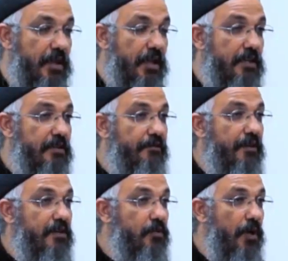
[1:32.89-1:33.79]
is the
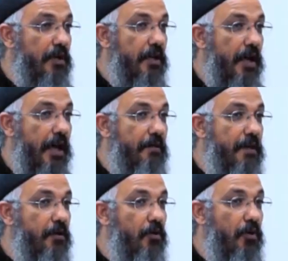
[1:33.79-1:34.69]
first one, and
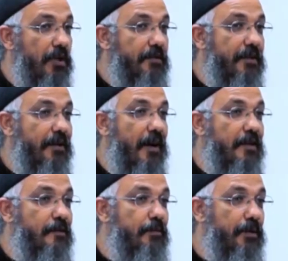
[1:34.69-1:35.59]
they call it the
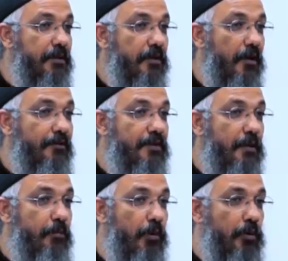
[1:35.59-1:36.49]
Gospel of
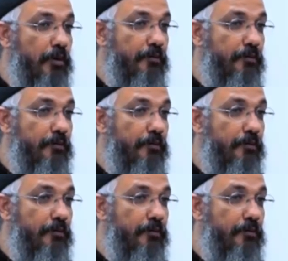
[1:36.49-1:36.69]
St. Paul.